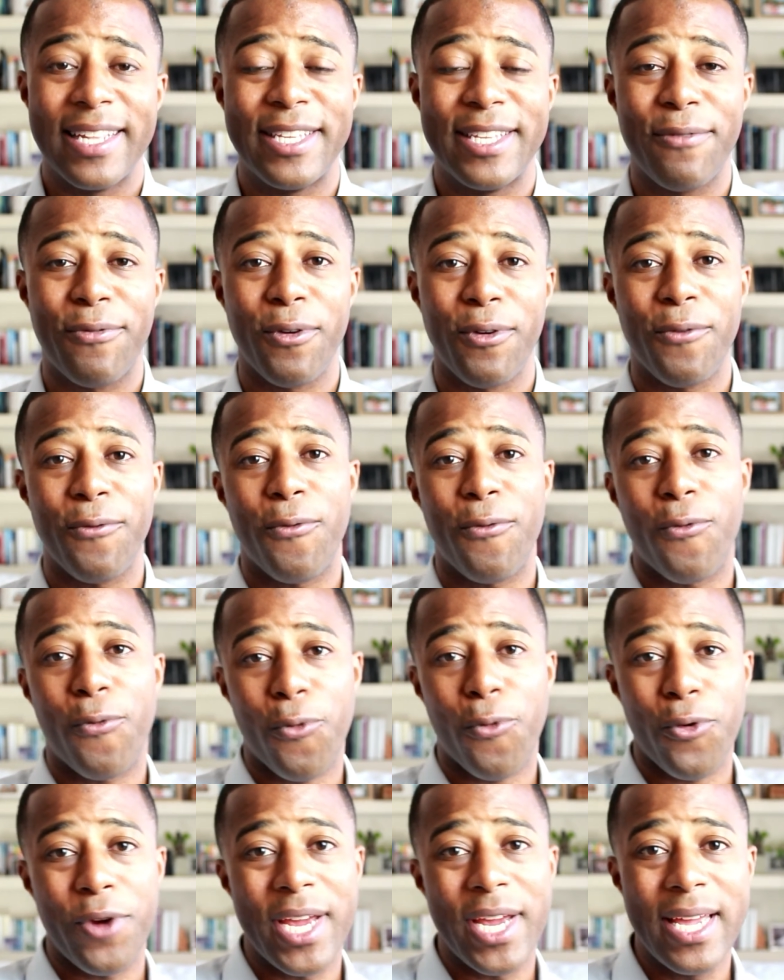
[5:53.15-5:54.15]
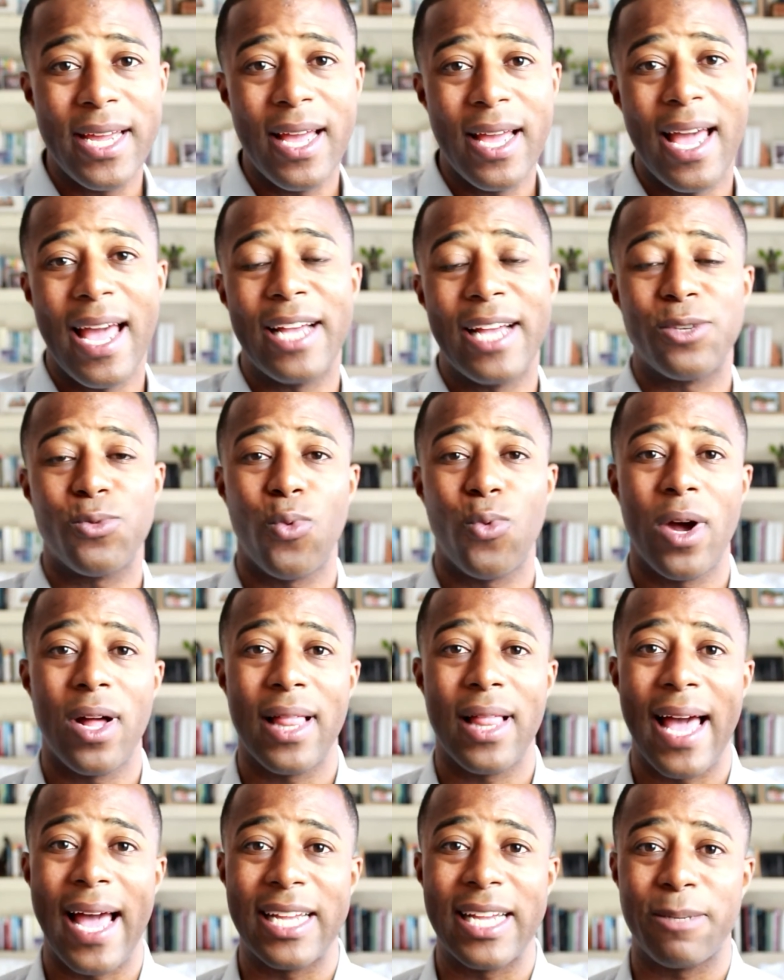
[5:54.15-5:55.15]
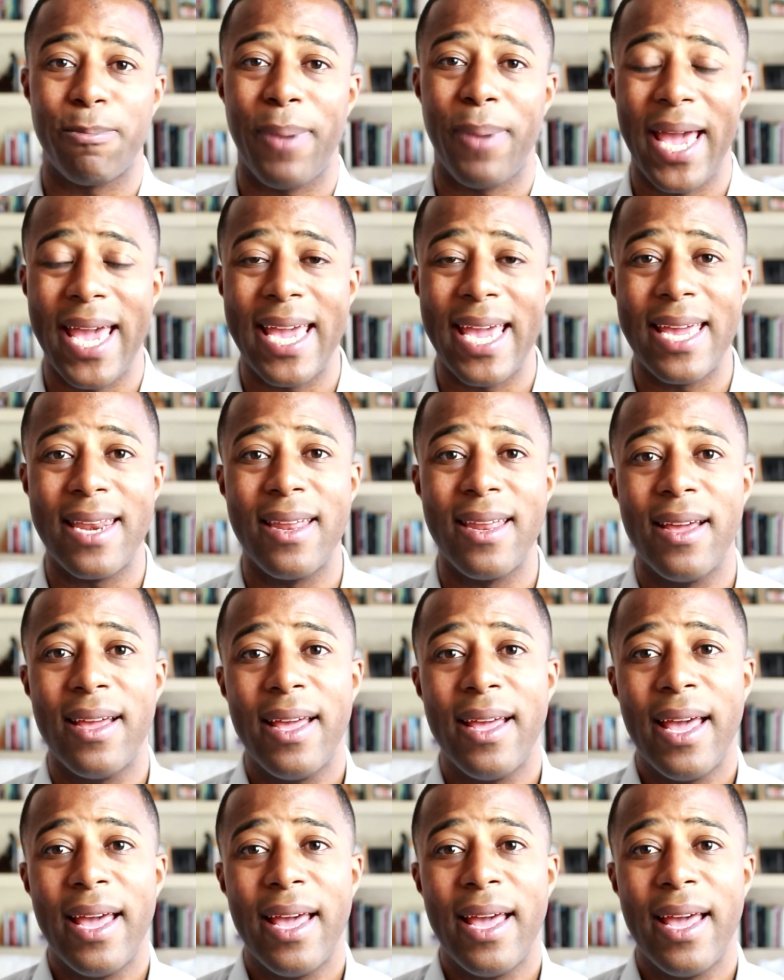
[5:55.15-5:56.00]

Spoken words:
different free as well as paid